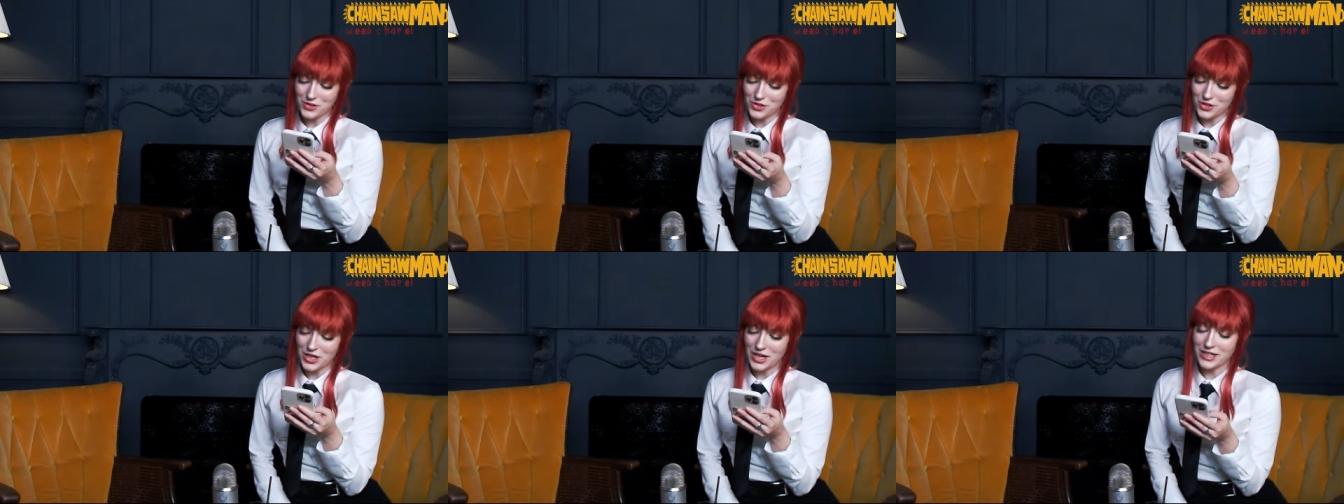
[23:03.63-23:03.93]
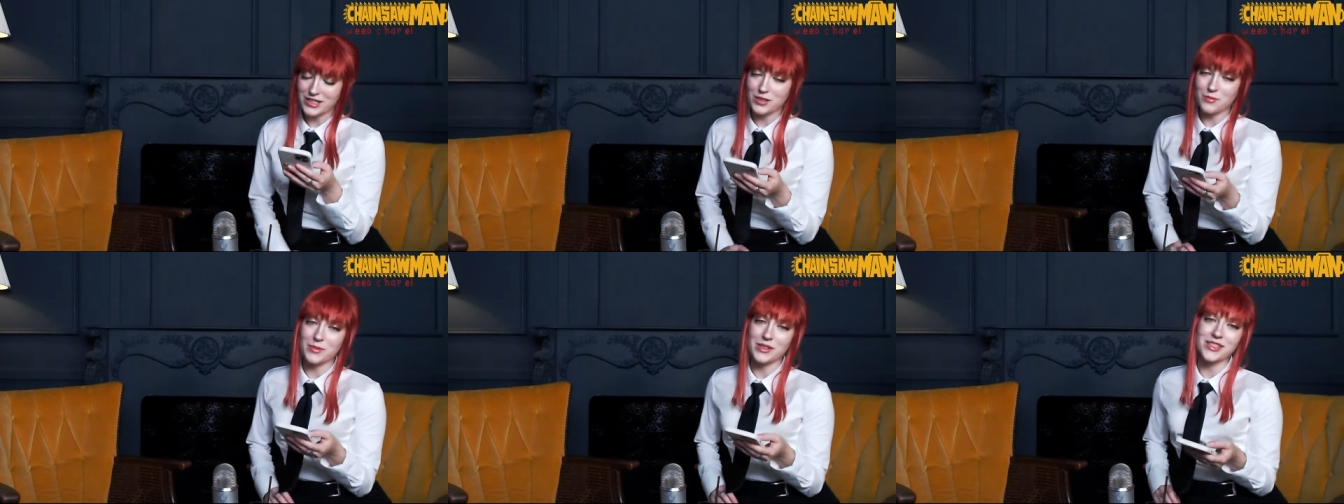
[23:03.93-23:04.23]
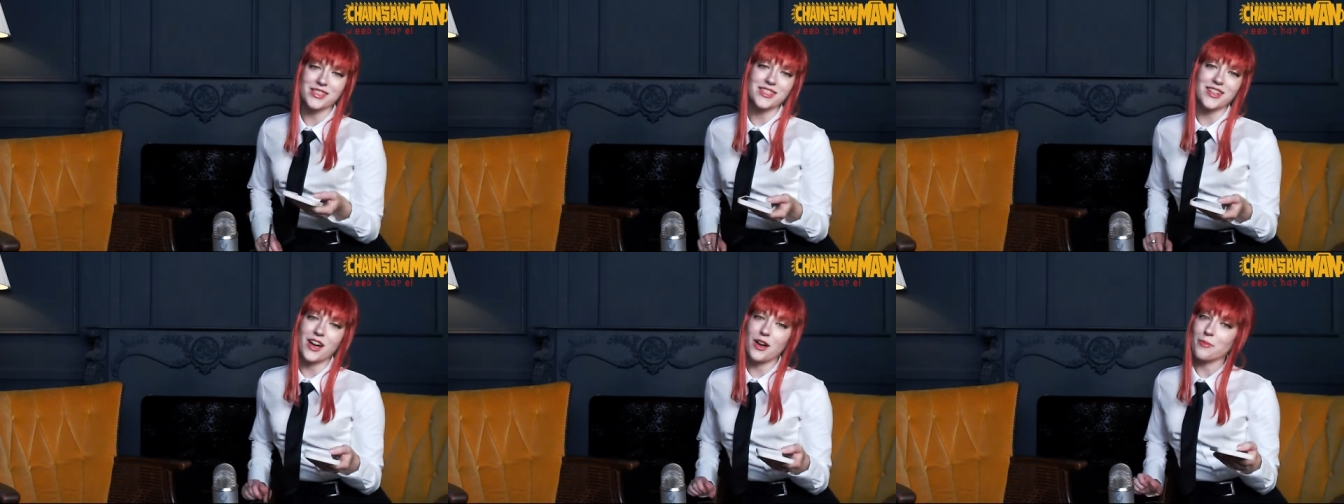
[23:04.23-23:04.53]

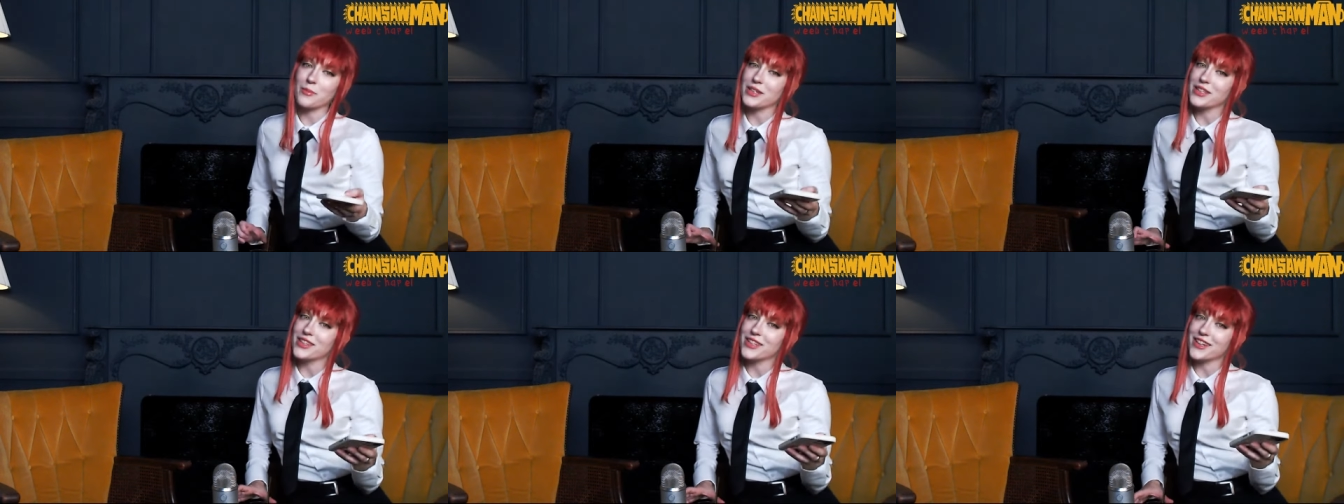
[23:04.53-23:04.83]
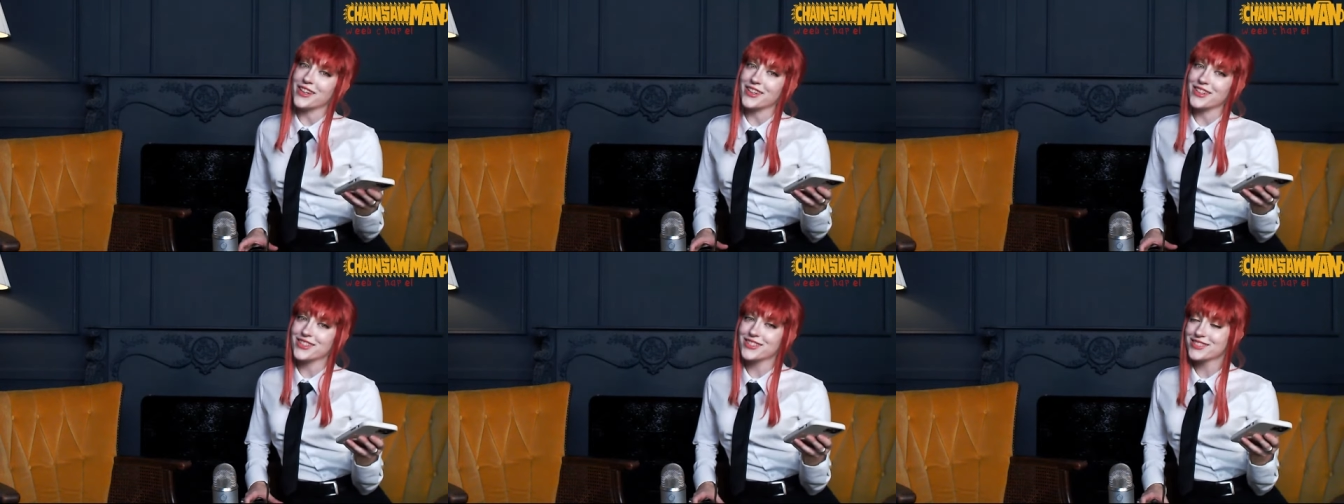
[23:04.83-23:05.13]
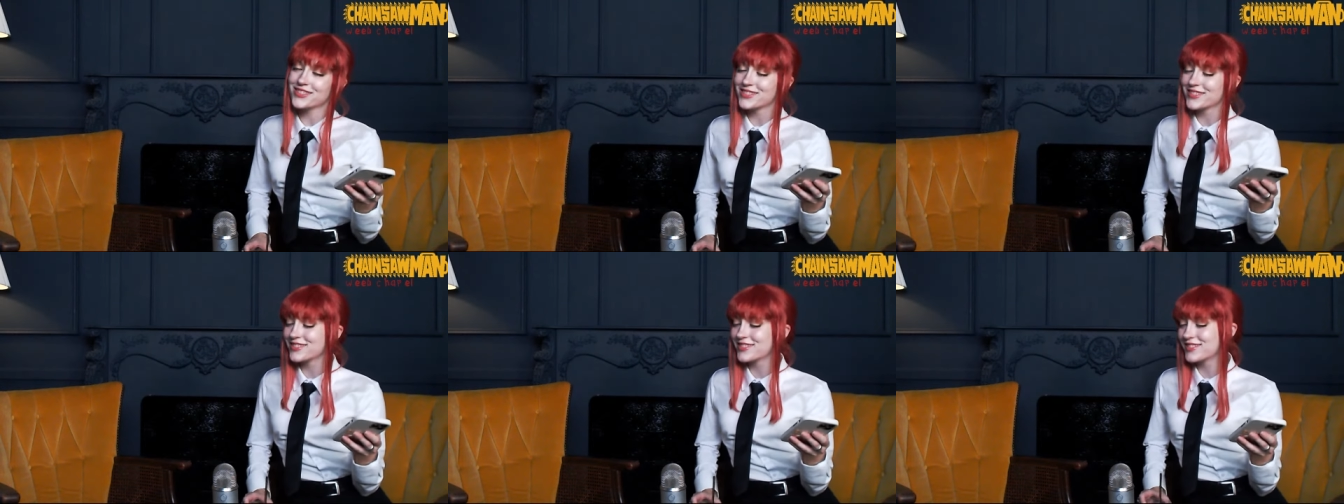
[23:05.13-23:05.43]
Jasmine's got me there.
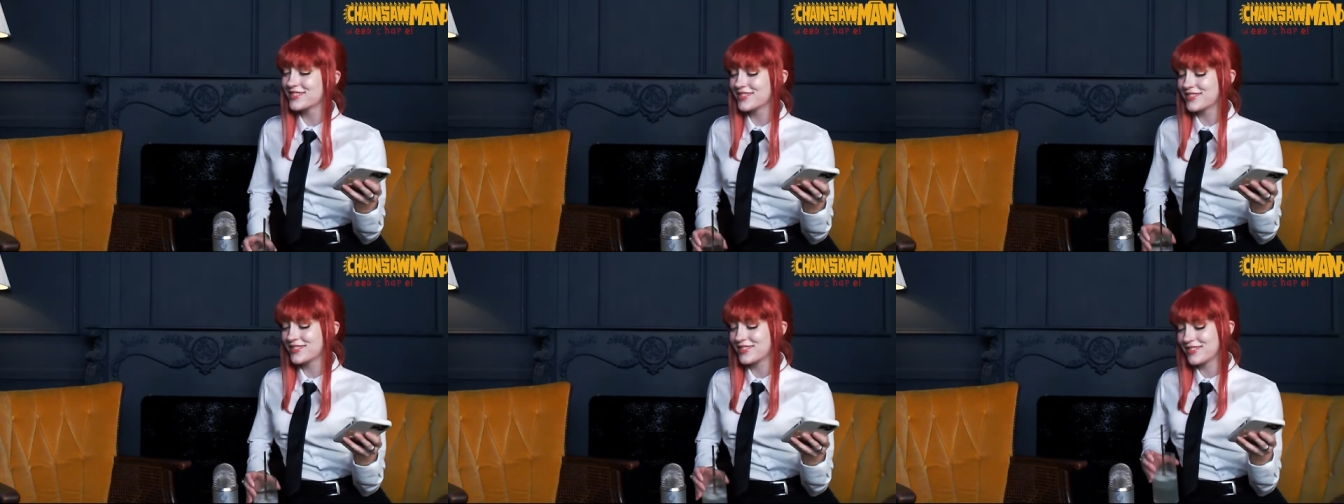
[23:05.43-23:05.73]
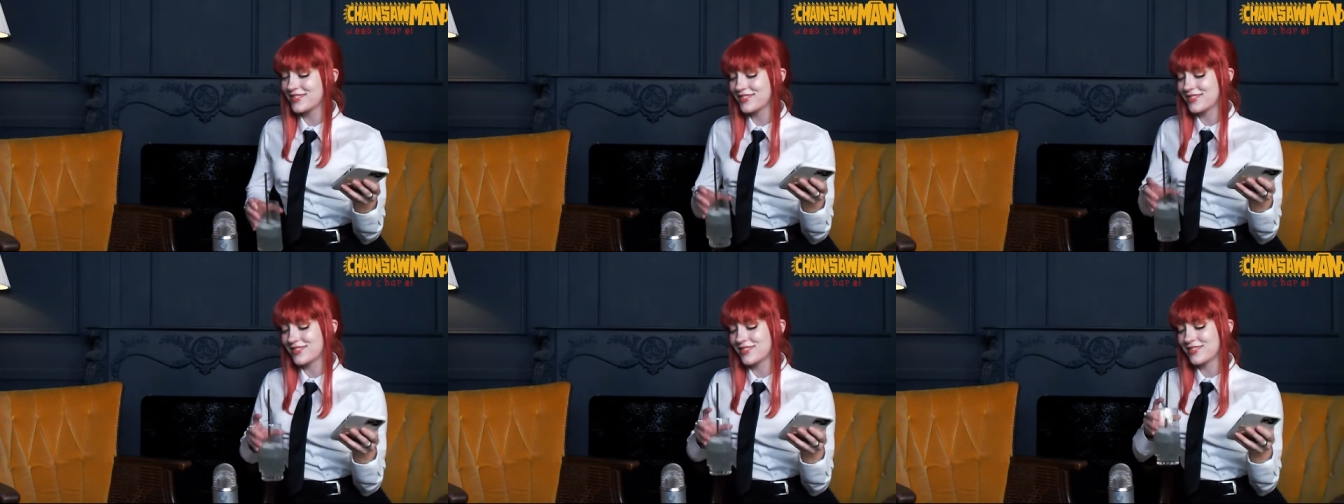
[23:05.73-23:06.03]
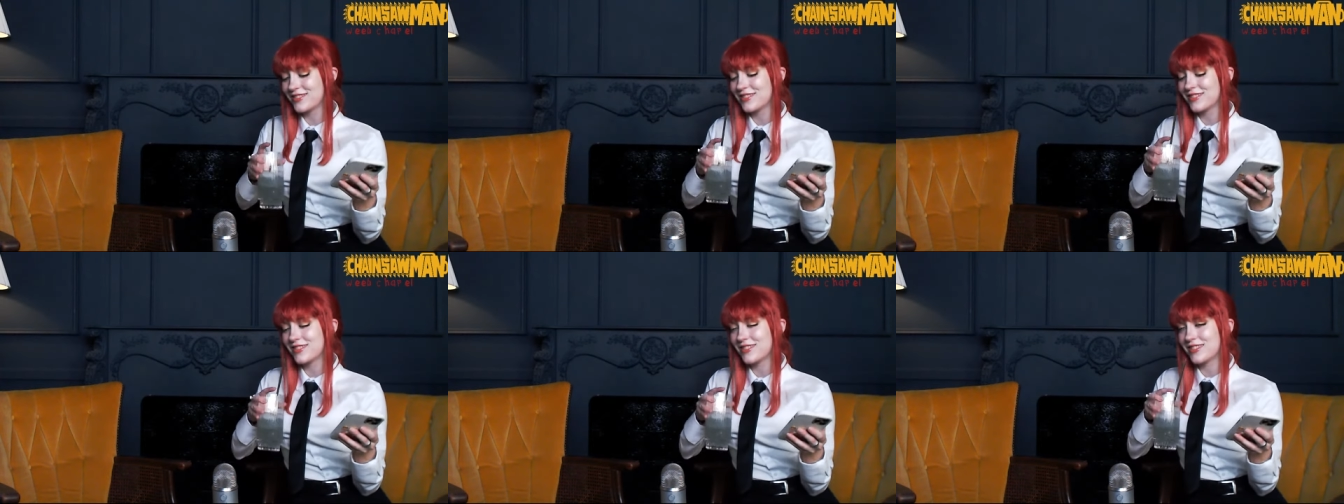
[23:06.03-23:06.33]

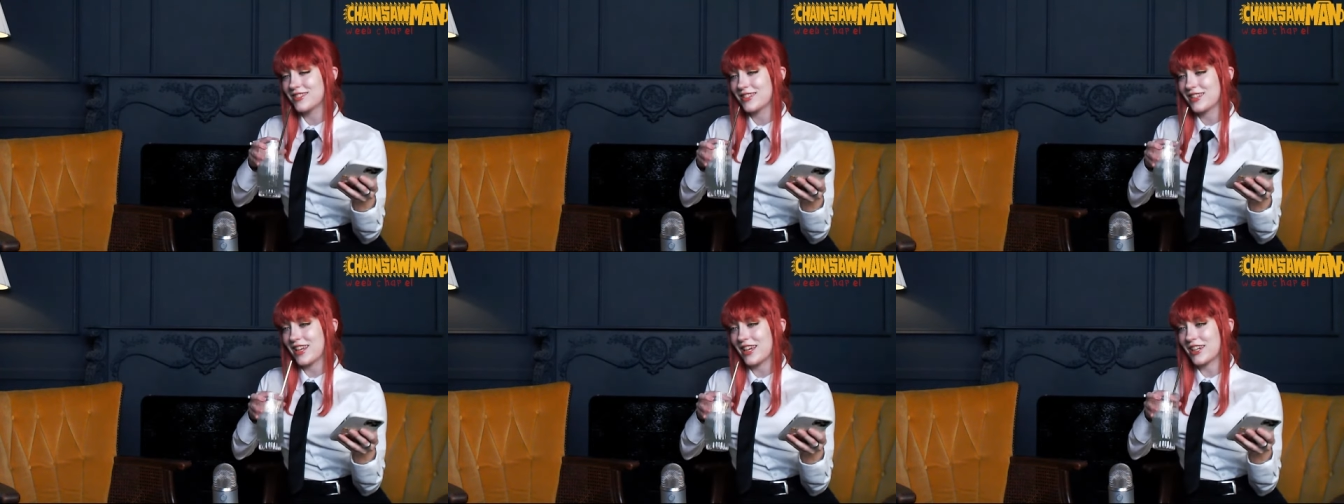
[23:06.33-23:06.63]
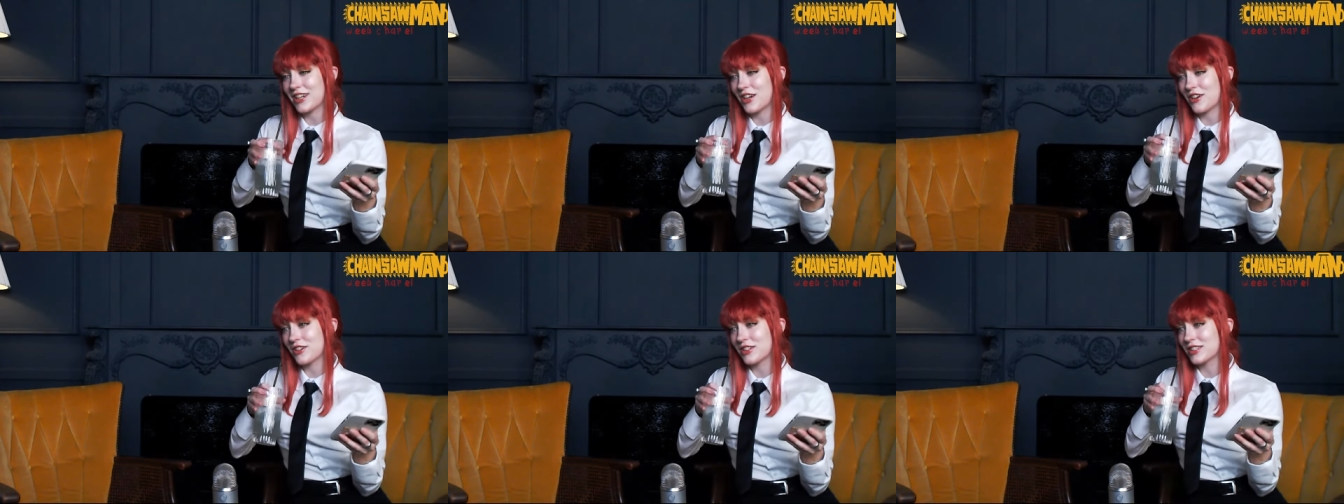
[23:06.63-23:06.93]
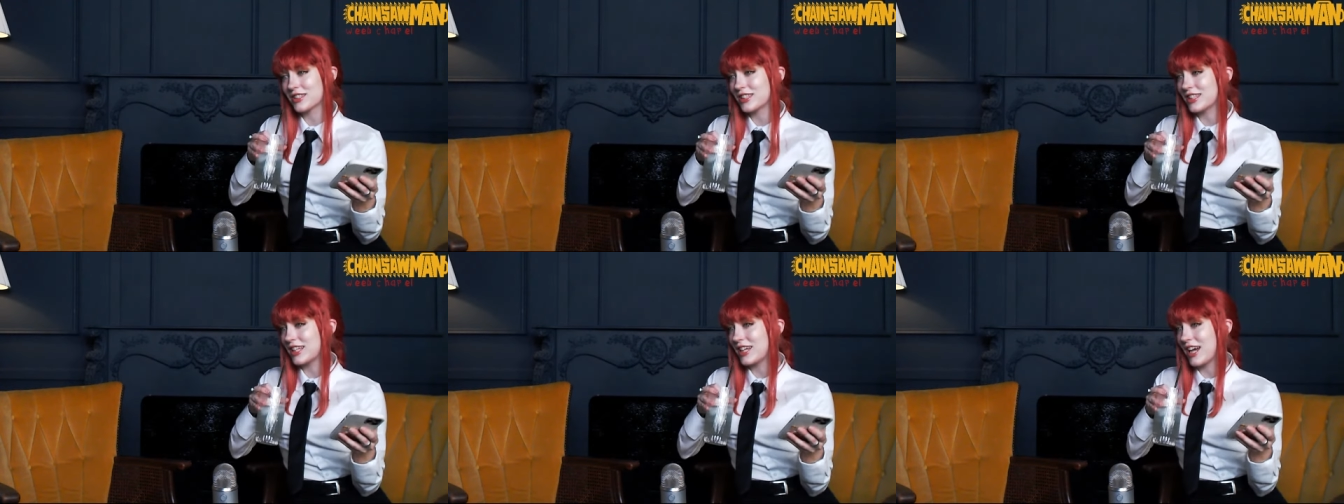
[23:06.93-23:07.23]
I
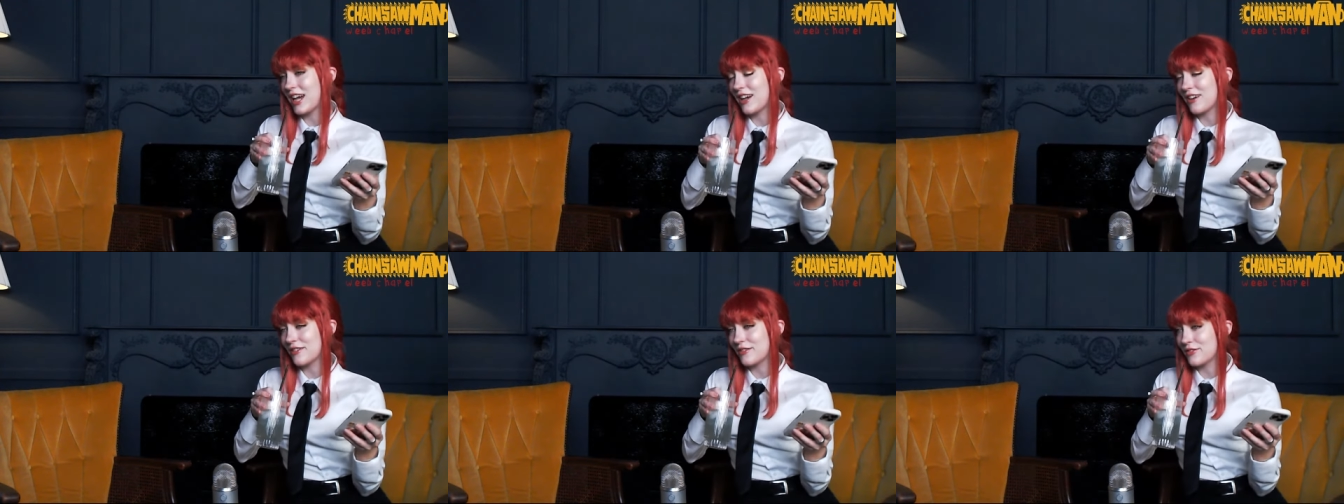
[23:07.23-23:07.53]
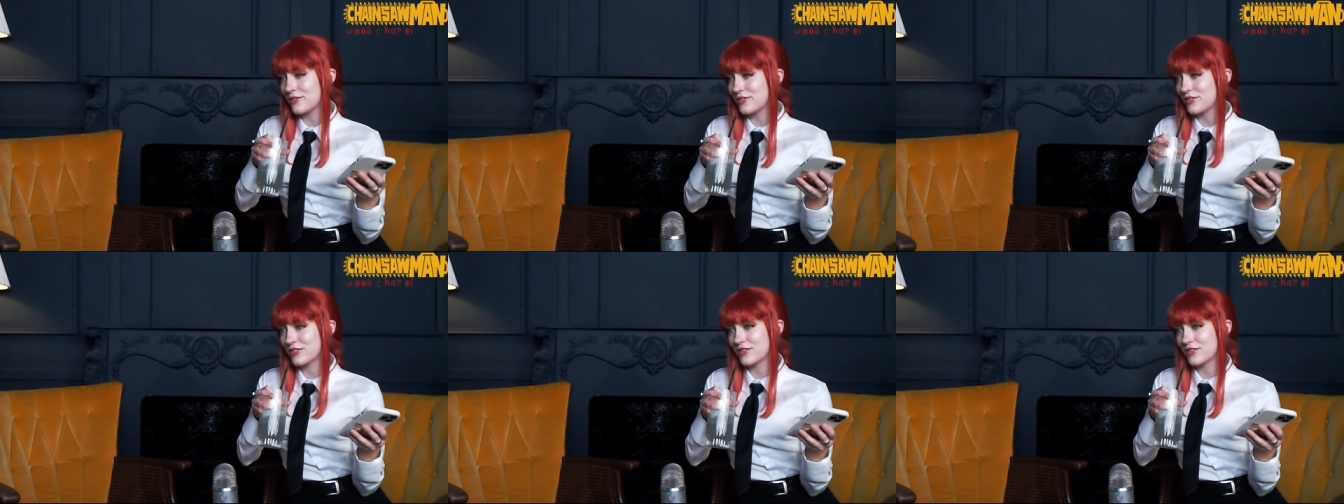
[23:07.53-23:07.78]
currently have